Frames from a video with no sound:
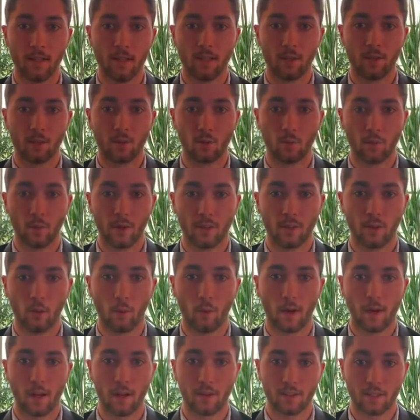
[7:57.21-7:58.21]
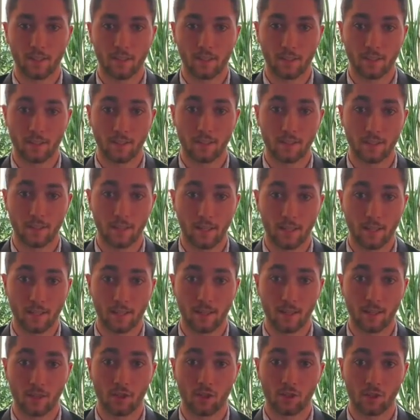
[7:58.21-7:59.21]
to embed the wires into the design
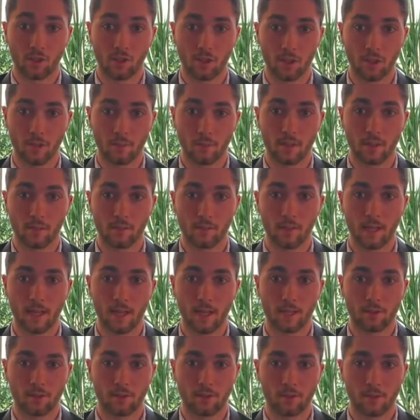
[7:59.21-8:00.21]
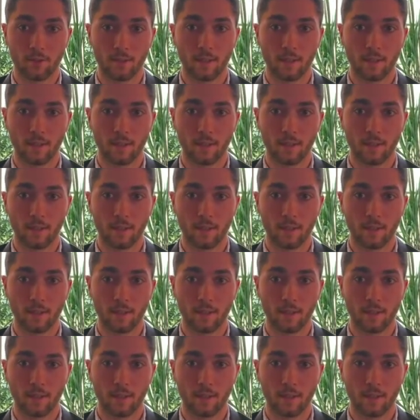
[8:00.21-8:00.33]
and ensure that we do not introduce